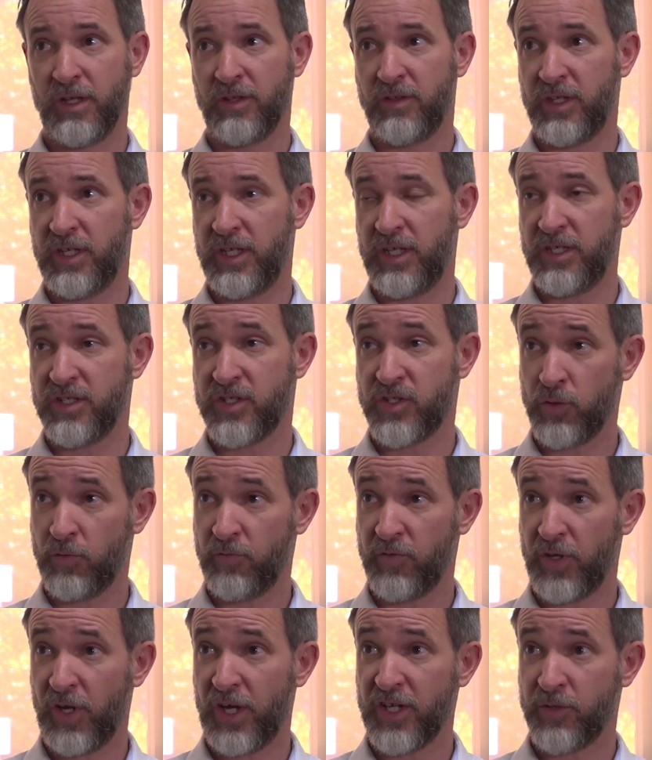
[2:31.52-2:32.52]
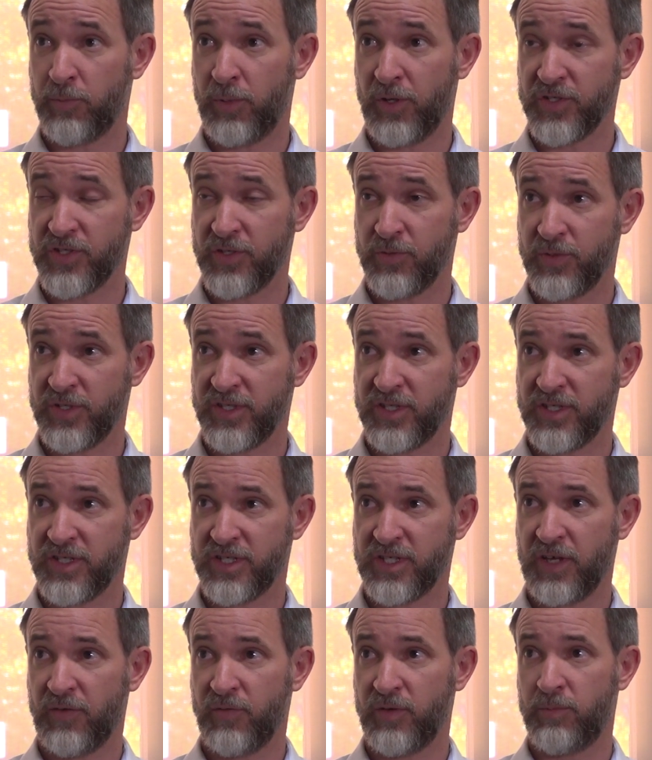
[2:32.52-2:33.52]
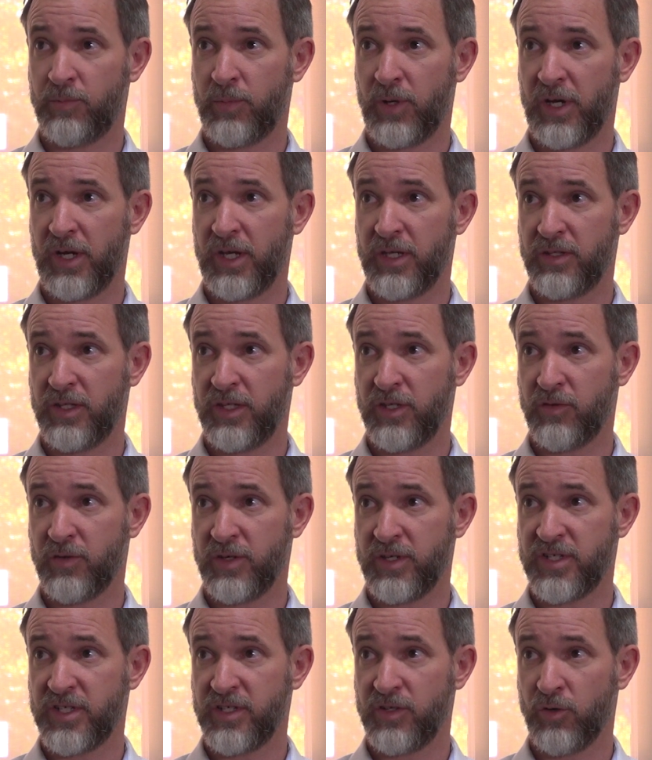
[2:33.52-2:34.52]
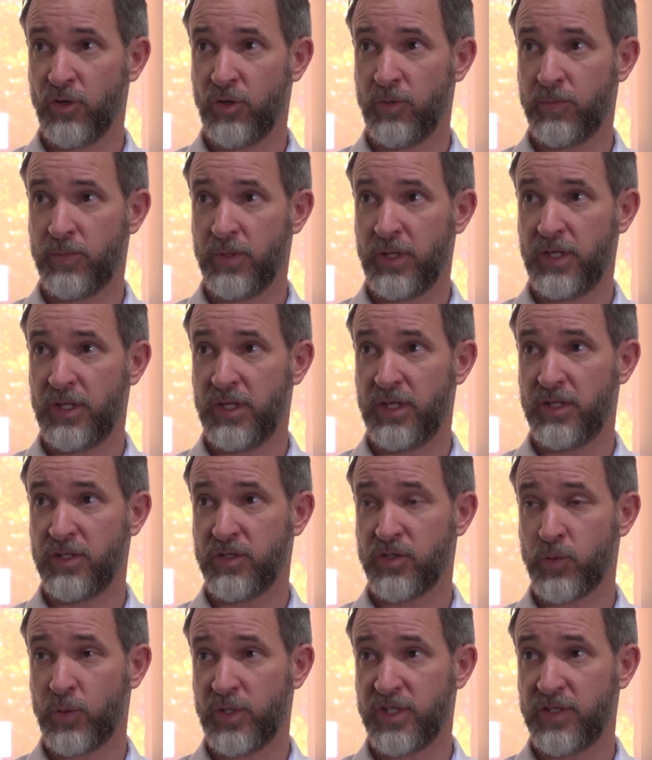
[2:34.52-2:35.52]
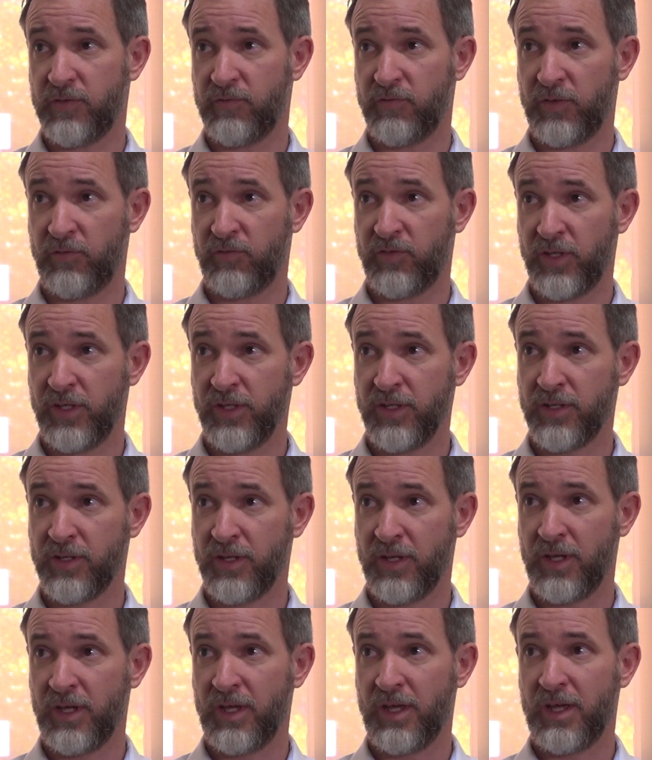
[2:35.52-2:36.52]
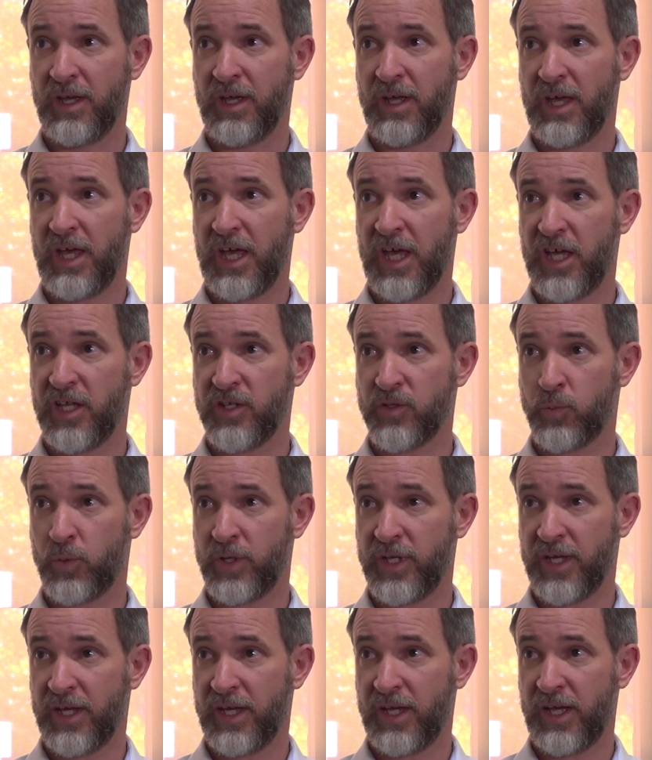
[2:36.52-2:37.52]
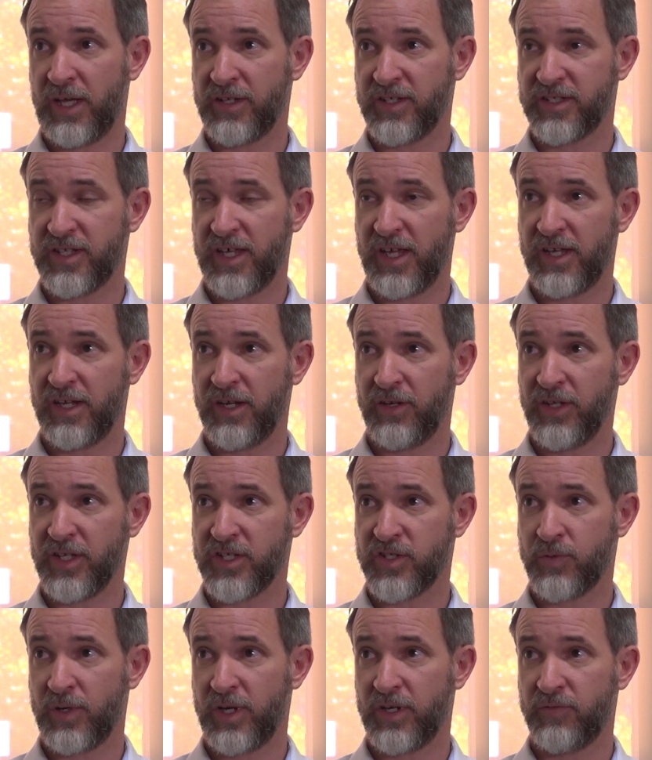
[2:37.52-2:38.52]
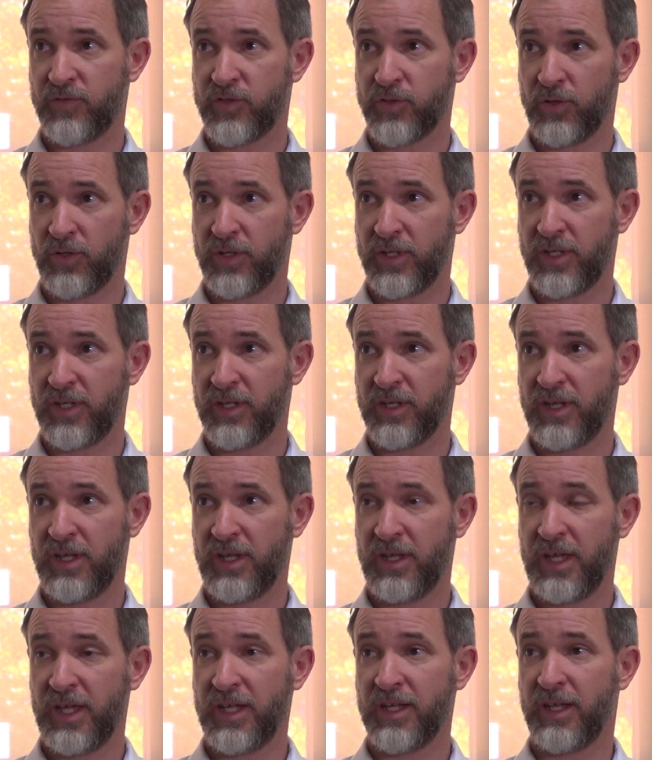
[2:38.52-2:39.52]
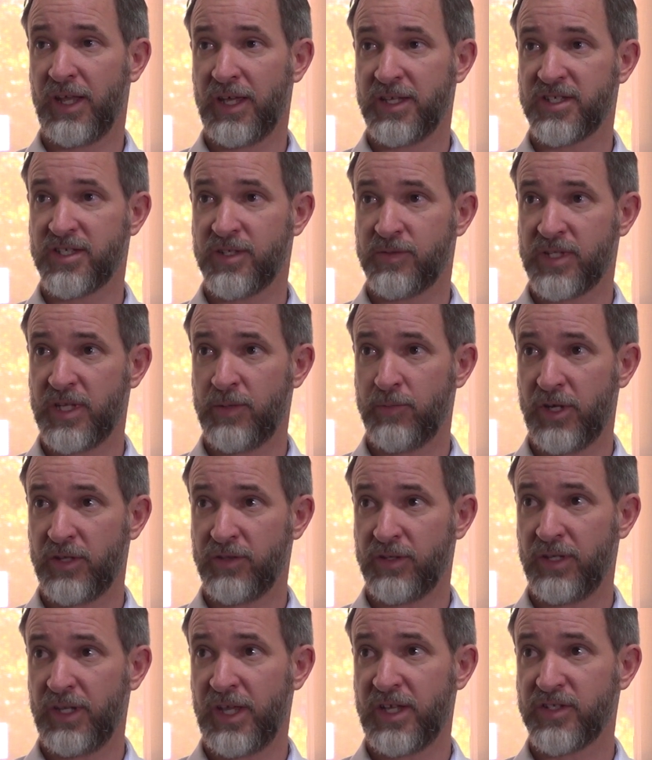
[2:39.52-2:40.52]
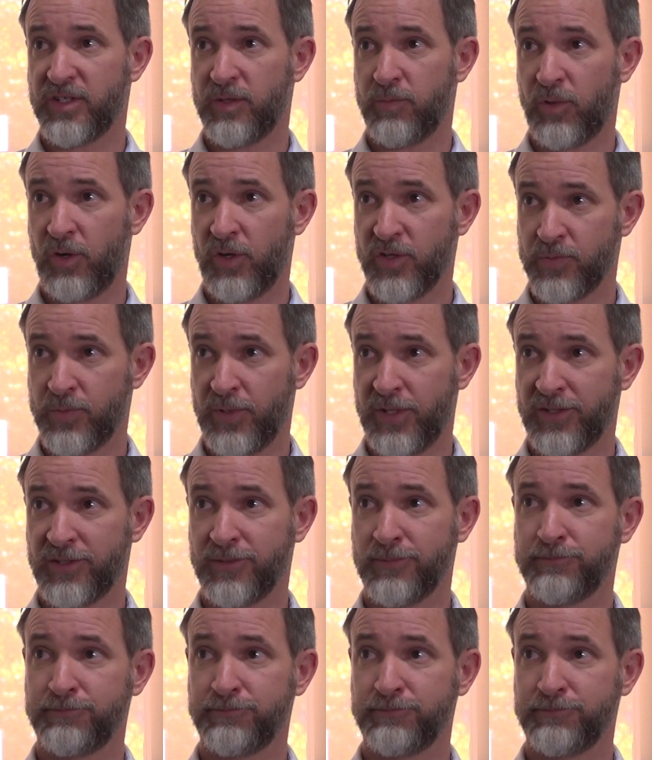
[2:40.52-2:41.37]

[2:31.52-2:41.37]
The Silvernite deposit was discovered by the Creasy Group in 2015. And we are undertaking our next round of drilling in late September at the Lantern prospect.